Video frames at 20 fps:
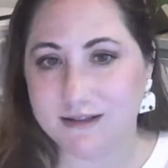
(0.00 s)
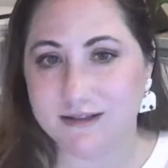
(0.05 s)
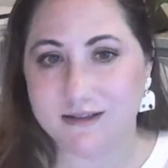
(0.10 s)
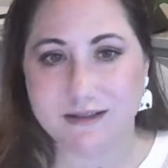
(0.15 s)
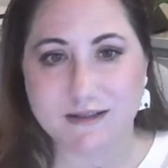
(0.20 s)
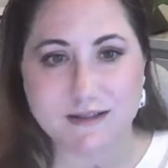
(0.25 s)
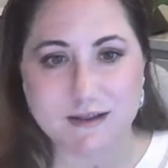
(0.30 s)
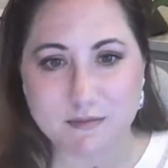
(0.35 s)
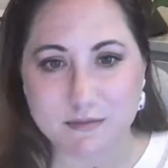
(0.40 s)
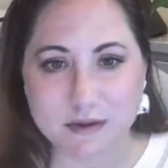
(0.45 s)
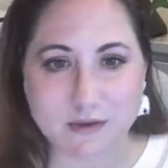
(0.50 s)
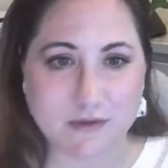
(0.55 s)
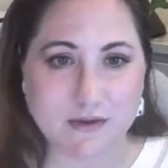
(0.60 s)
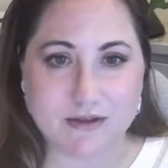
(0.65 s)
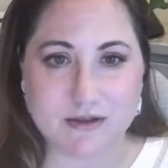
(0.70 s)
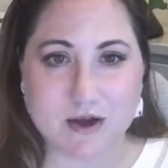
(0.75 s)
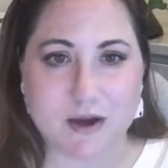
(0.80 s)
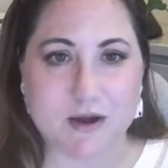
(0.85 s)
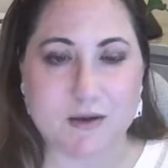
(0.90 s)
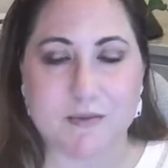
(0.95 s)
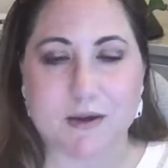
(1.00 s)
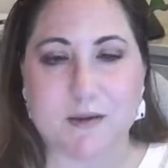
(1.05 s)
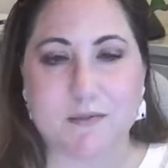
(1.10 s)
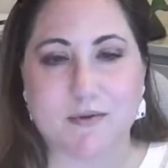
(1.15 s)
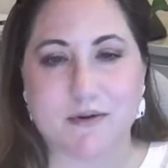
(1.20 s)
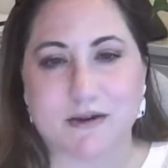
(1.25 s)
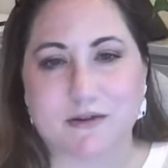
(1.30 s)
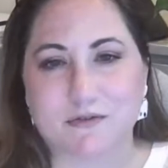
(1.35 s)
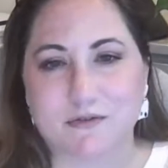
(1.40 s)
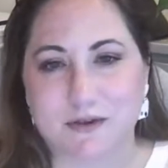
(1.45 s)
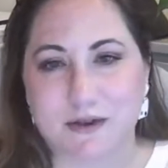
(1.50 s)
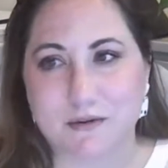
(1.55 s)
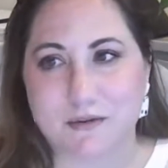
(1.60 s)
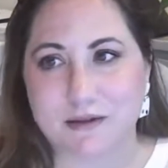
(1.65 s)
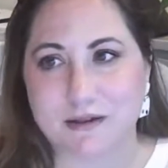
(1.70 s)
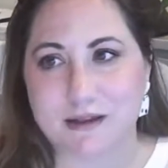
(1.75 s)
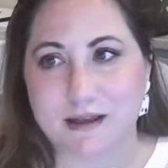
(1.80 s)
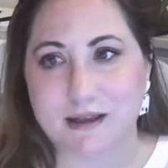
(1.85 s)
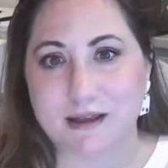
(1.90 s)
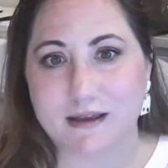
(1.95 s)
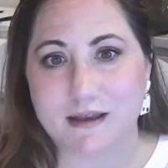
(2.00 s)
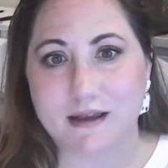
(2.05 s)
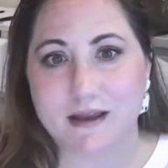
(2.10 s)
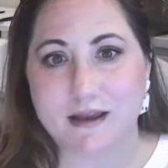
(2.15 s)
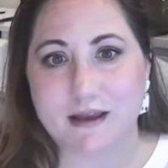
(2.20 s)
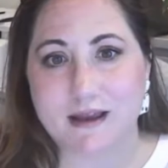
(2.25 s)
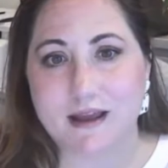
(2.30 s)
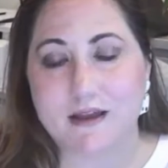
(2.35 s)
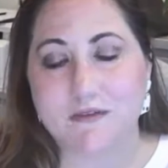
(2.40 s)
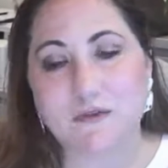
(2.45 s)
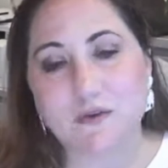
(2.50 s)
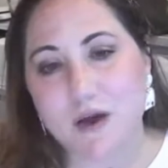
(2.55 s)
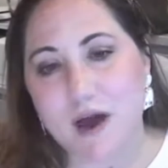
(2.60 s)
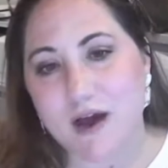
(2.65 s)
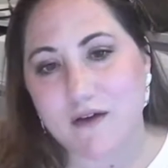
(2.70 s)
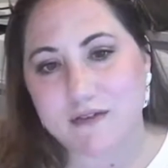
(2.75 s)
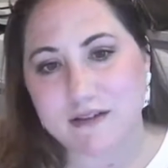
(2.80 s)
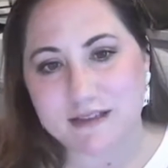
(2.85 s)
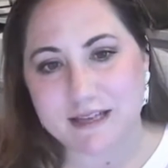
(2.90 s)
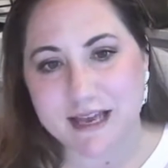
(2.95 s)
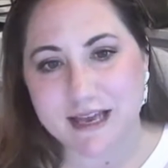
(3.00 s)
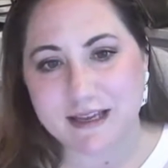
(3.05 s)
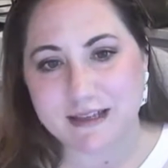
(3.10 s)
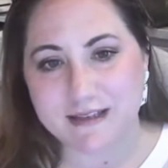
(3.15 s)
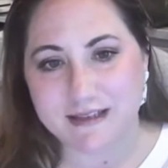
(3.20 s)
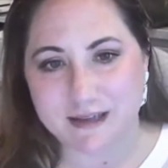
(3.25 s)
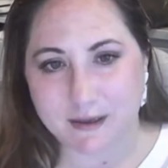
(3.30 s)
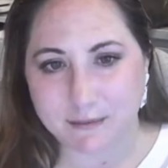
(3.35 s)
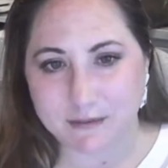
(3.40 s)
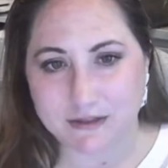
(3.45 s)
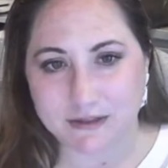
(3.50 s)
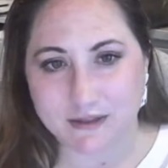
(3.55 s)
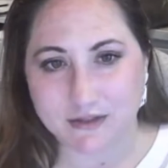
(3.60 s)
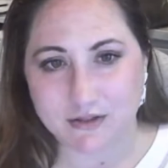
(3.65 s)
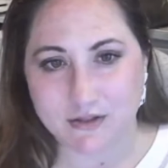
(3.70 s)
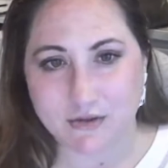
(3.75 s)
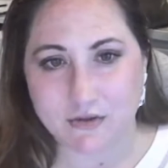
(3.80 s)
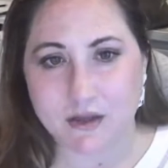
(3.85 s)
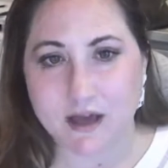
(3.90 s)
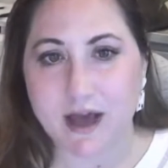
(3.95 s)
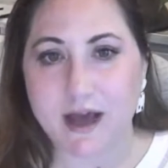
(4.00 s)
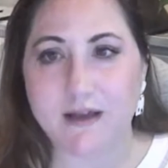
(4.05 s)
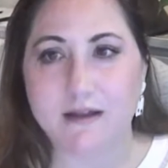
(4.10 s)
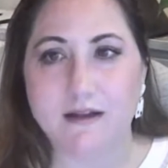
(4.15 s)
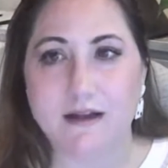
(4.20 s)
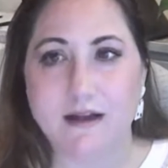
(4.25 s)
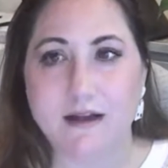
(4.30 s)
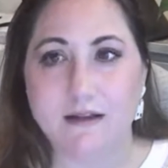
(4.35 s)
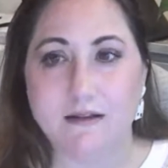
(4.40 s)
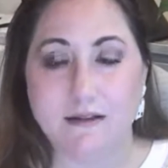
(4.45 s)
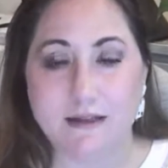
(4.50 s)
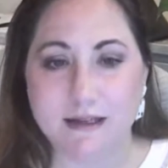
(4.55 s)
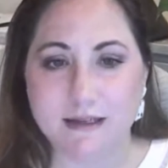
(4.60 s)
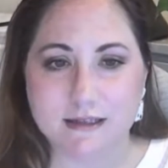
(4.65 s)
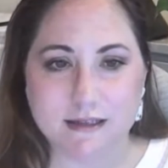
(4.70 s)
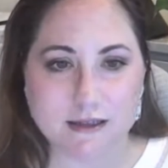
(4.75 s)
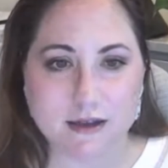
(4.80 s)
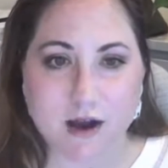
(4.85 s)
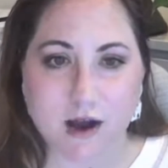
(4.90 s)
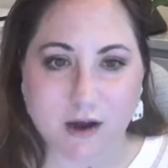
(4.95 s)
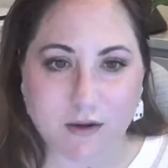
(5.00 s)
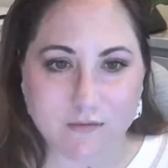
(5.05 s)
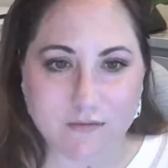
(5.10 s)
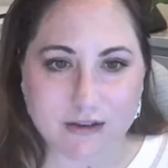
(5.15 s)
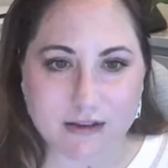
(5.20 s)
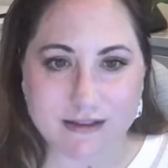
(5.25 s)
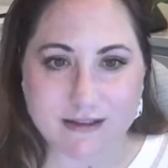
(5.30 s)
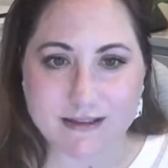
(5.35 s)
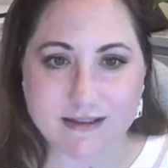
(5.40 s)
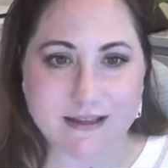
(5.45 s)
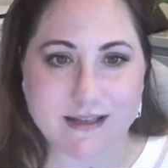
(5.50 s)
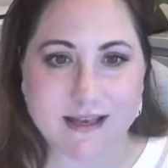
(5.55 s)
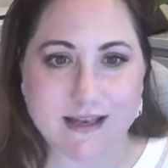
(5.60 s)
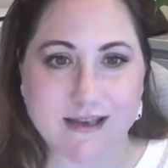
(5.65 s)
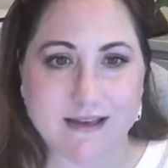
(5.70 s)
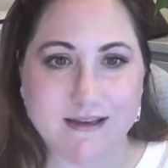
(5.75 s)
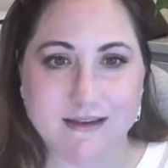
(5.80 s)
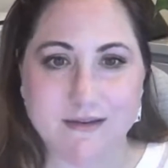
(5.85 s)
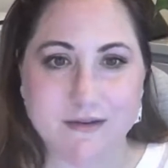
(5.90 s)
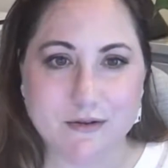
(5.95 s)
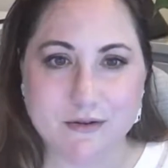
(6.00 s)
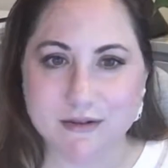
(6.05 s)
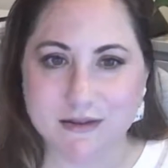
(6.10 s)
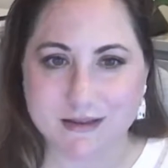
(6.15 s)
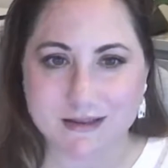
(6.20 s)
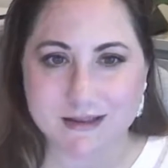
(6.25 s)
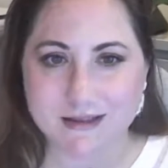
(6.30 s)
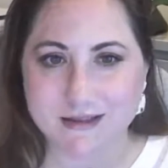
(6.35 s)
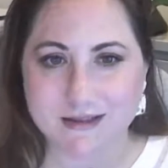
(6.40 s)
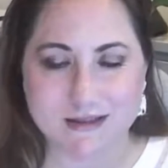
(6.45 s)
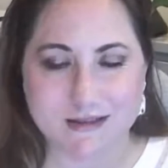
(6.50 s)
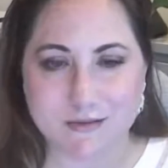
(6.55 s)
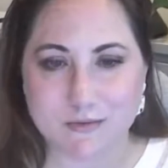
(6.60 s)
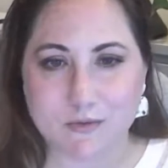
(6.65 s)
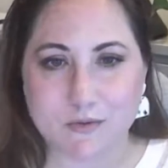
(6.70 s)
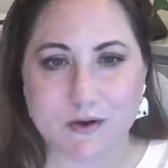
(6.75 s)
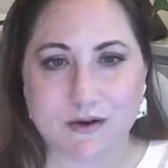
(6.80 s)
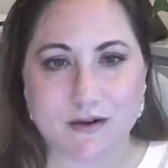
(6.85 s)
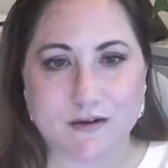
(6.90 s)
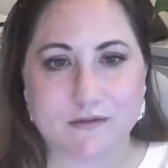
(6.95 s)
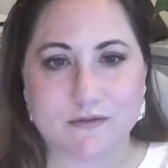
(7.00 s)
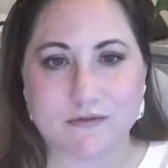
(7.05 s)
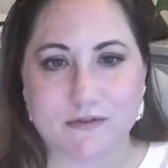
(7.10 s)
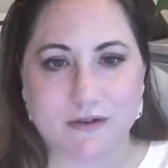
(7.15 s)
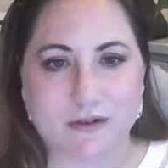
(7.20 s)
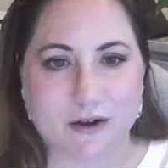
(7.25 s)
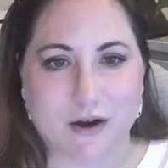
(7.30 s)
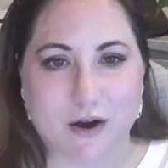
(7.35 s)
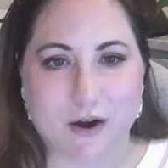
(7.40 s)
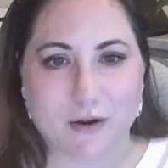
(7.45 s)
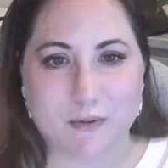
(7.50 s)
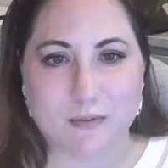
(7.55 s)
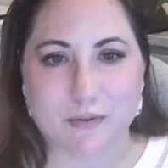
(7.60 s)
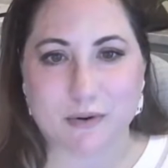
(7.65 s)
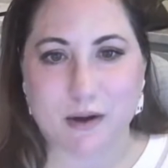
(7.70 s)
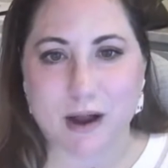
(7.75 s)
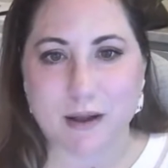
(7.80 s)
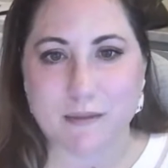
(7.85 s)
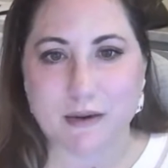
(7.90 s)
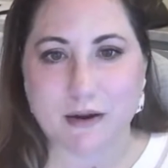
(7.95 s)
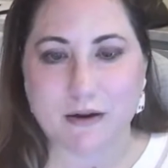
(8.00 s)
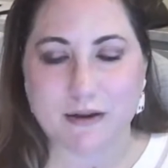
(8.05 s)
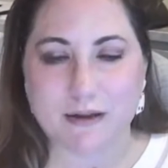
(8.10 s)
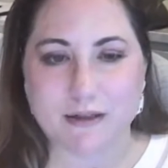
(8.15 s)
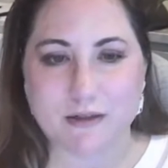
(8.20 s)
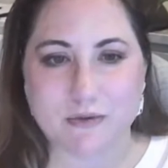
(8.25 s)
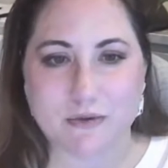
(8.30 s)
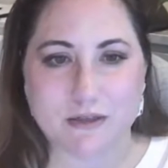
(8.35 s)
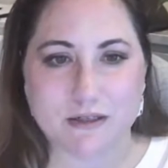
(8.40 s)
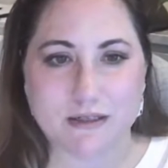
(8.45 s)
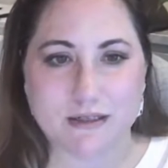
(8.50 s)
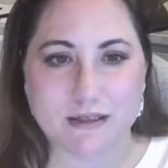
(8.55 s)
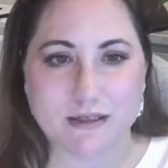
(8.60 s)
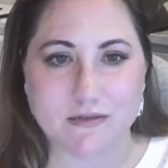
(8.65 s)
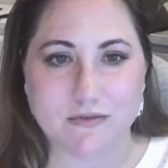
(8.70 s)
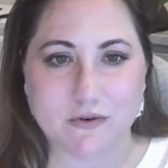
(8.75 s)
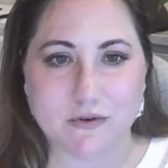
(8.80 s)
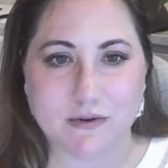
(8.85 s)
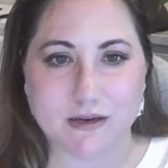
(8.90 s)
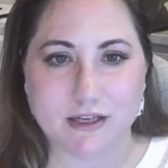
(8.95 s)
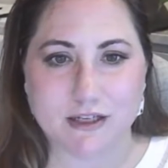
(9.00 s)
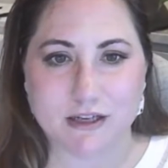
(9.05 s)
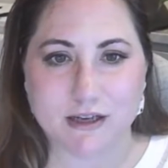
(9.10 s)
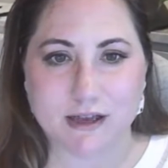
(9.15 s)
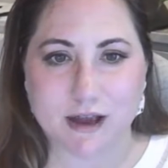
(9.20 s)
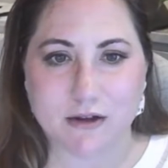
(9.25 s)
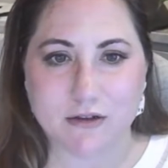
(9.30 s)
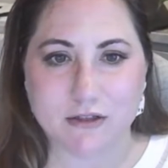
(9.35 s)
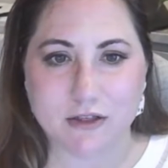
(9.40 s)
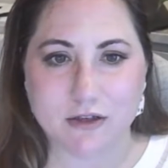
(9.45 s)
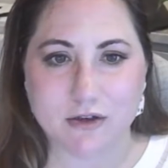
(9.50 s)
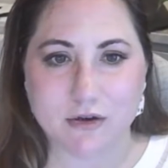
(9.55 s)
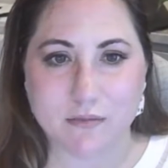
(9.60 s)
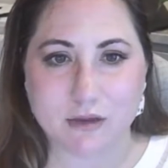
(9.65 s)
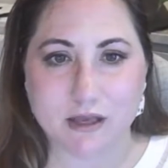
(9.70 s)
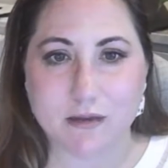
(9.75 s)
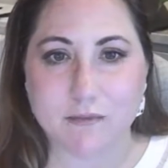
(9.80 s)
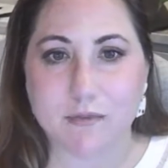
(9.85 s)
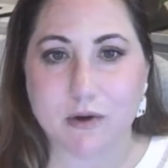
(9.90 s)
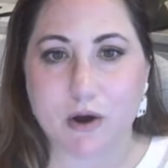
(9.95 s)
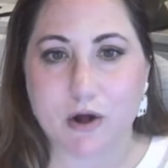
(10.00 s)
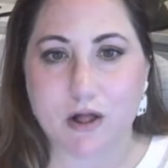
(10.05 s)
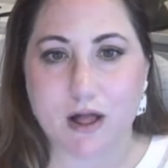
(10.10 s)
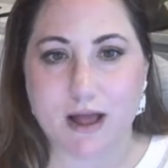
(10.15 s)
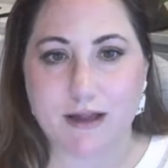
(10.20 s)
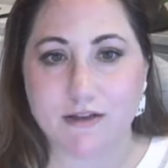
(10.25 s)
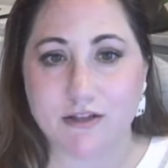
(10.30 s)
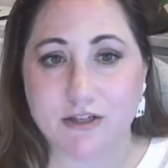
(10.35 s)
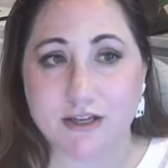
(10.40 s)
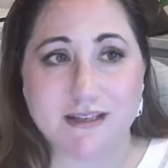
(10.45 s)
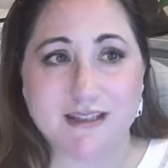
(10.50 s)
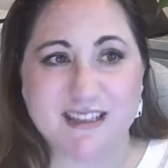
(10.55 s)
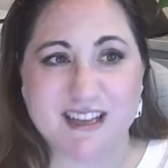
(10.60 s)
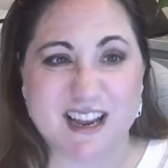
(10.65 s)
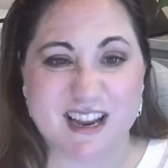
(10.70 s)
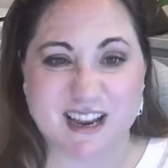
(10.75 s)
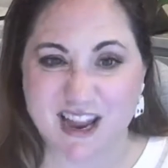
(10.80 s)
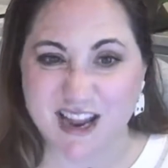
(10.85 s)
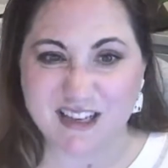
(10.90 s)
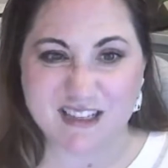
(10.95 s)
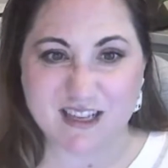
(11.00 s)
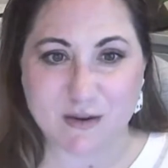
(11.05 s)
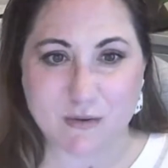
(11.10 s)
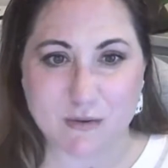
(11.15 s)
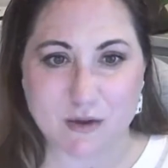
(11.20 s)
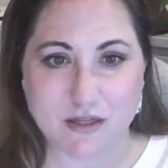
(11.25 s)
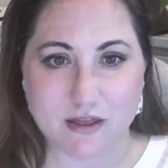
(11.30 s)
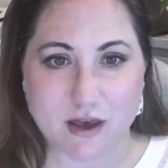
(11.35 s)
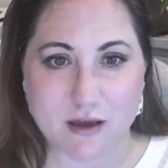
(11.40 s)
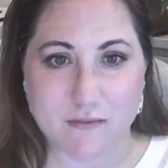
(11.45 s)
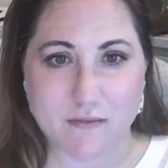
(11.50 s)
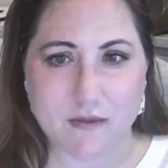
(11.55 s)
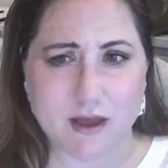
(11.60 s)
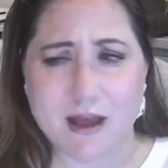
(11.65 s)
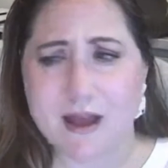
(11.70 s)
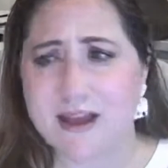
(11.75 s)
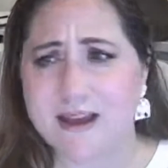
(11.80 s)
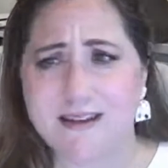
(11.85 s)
This is something we talk about pretty frequently. If you haven't taken steps to do that, LinkedIn, obviously, this is one of our primary sources for reaching out to new people and just connecting with them.